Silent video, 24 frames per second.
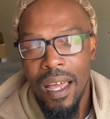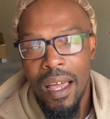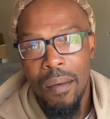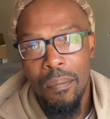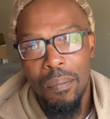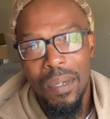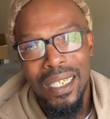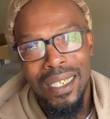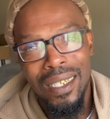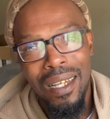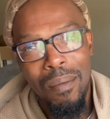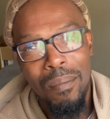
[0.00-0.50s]

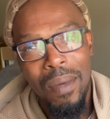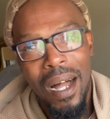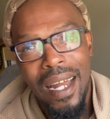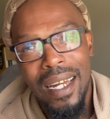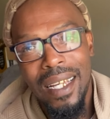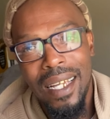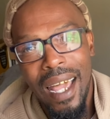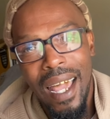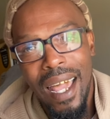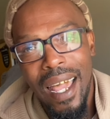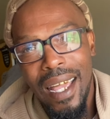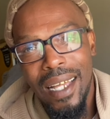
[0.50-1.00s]
But
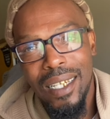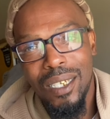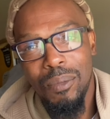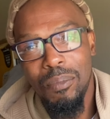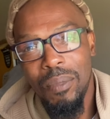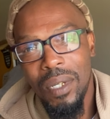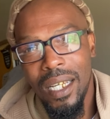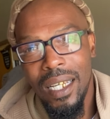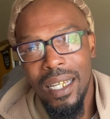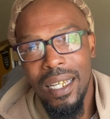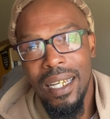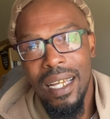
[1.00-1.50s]
somebody asked
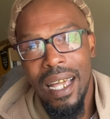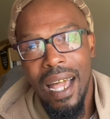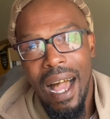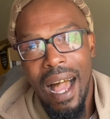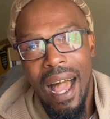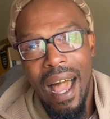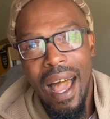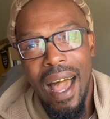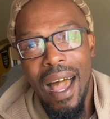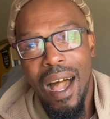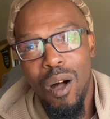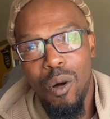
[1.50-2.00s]
me
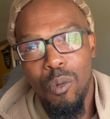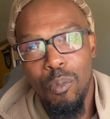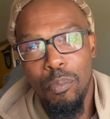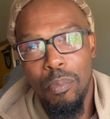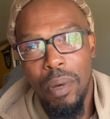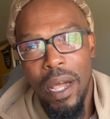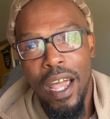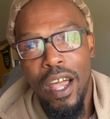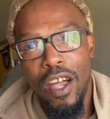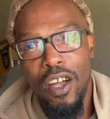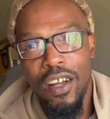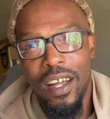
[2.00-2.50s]
how
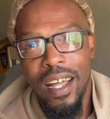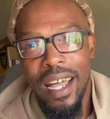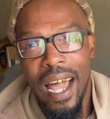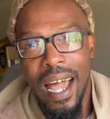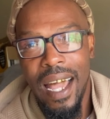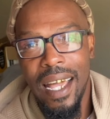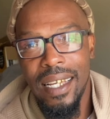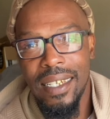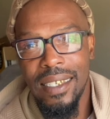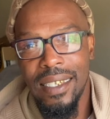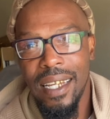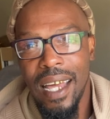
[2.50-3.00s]
Bear got
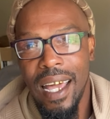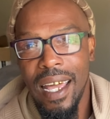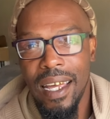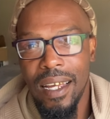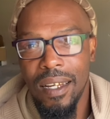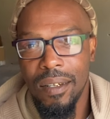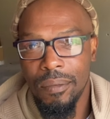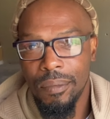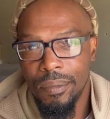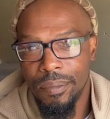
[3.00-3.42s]
his name.